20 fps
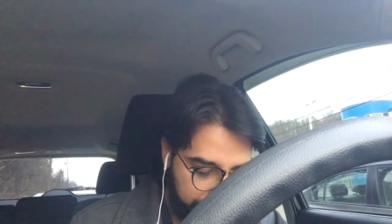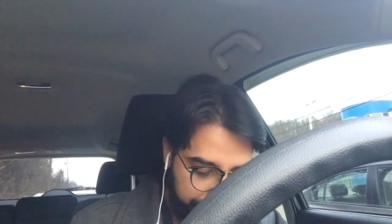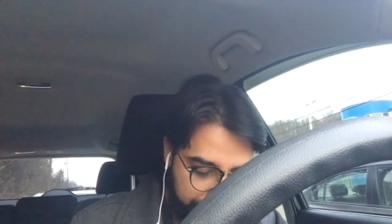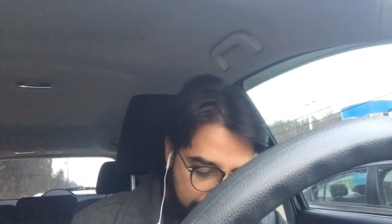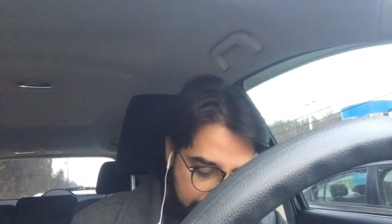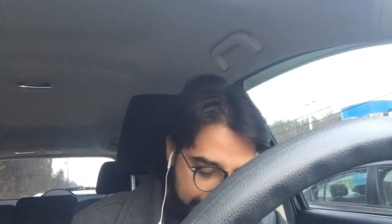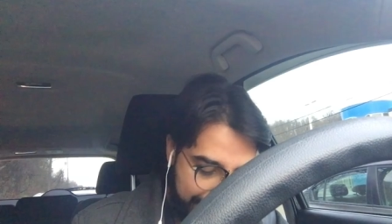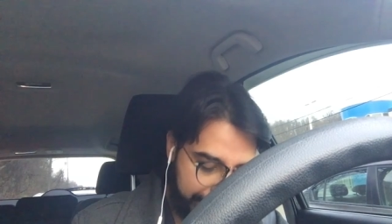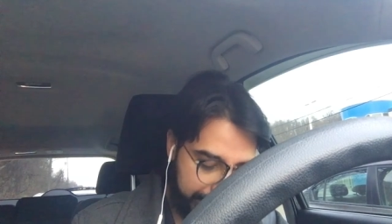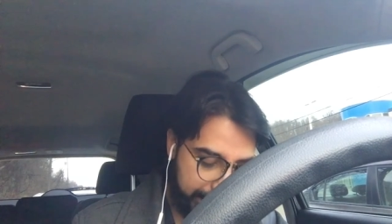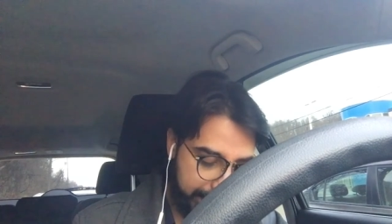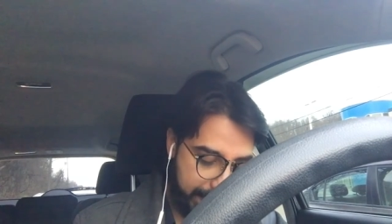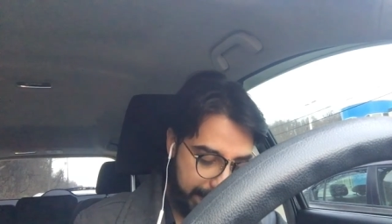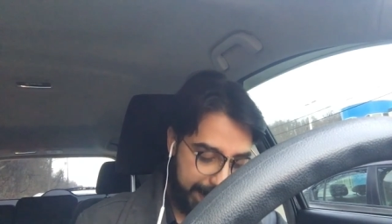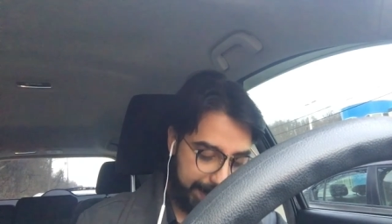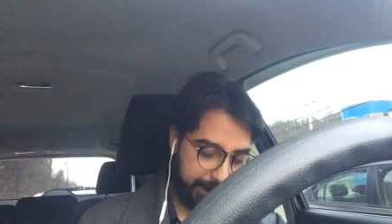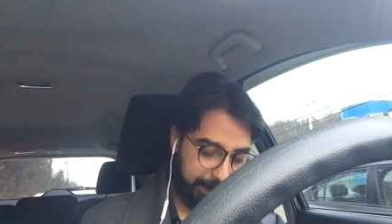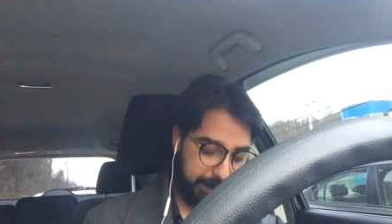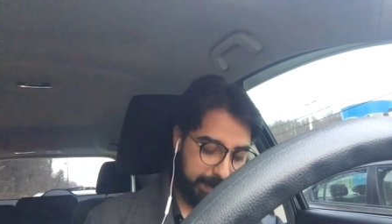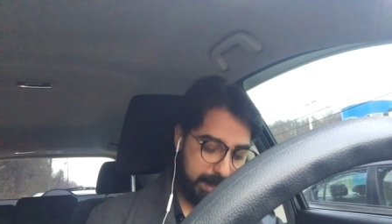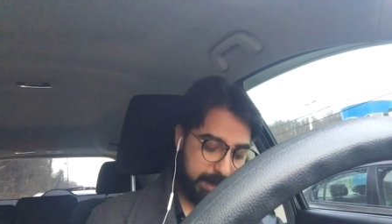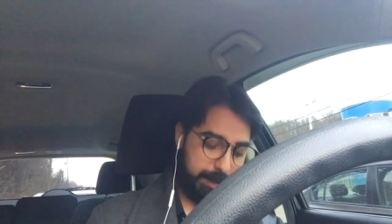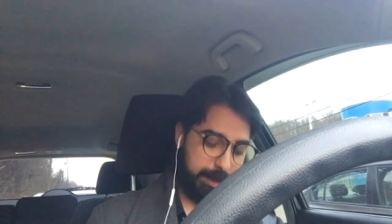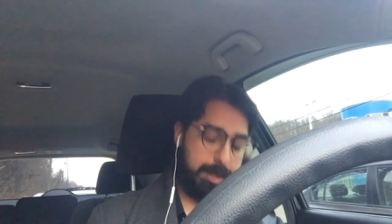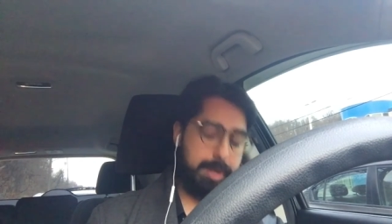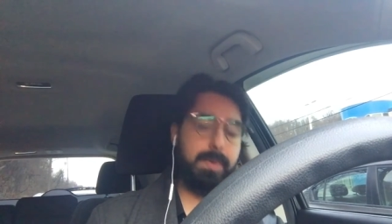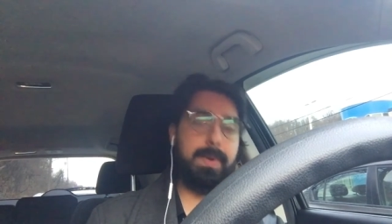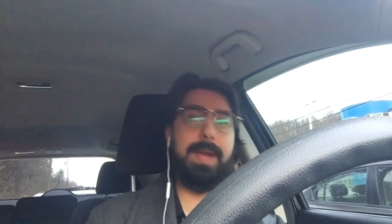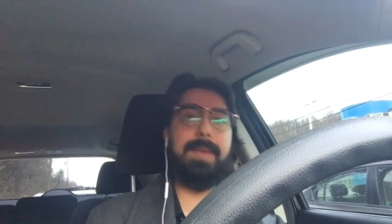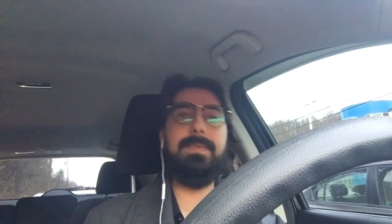science and the
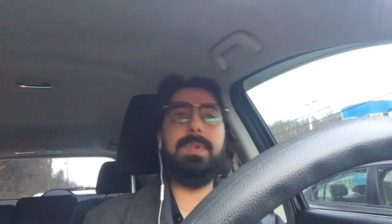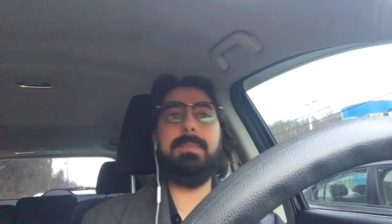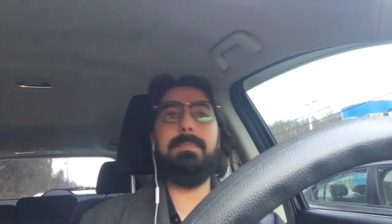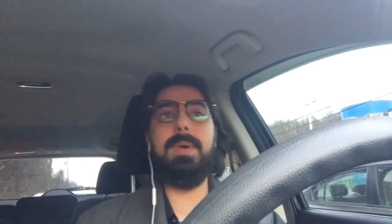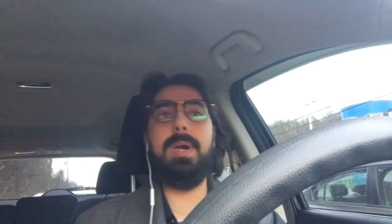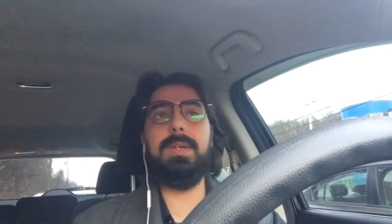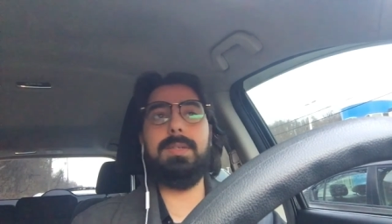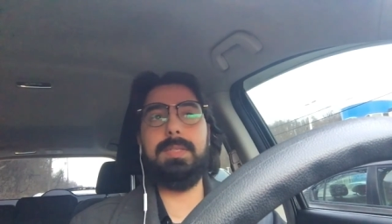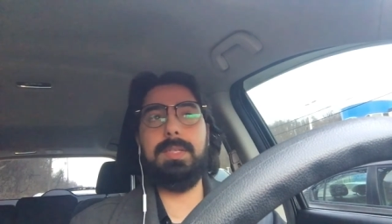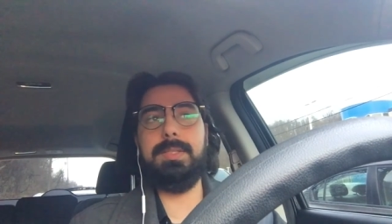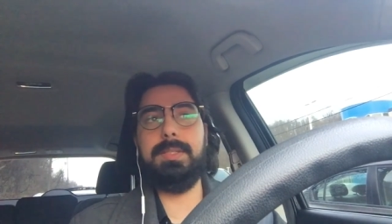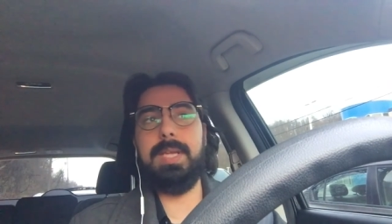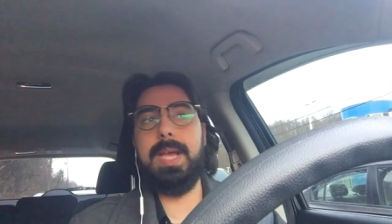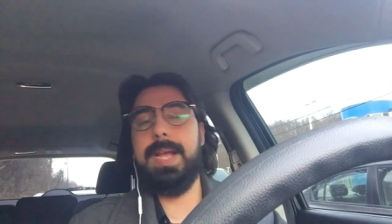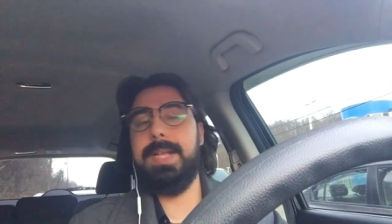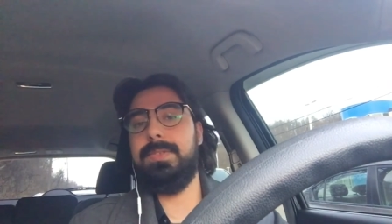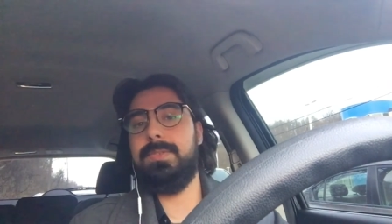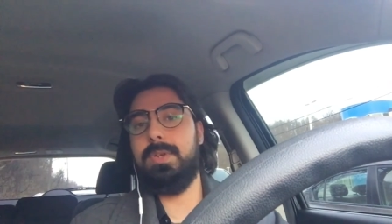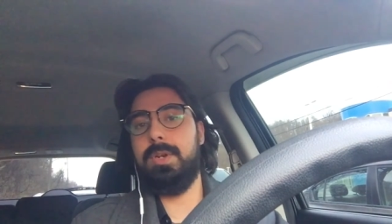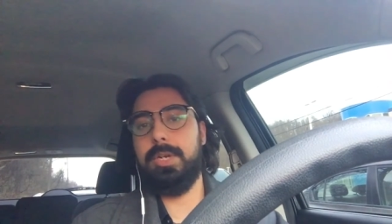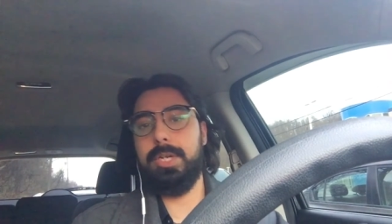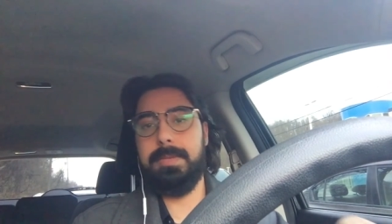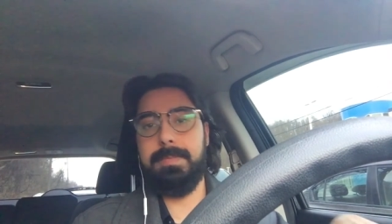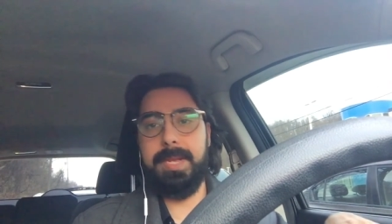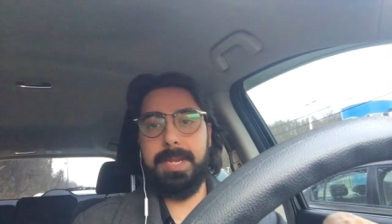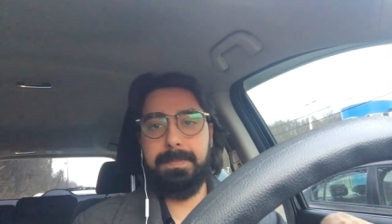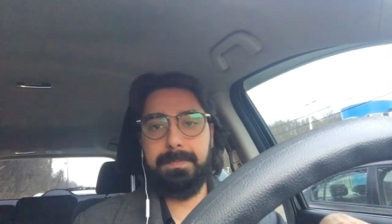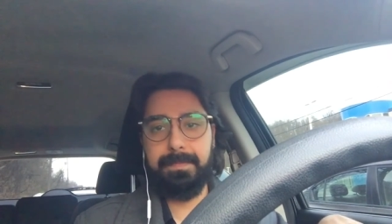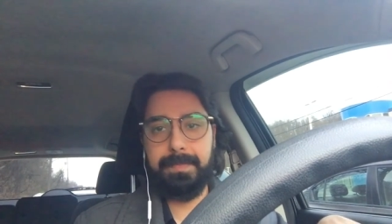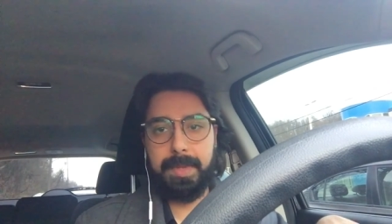ACLU have debunked a science argument.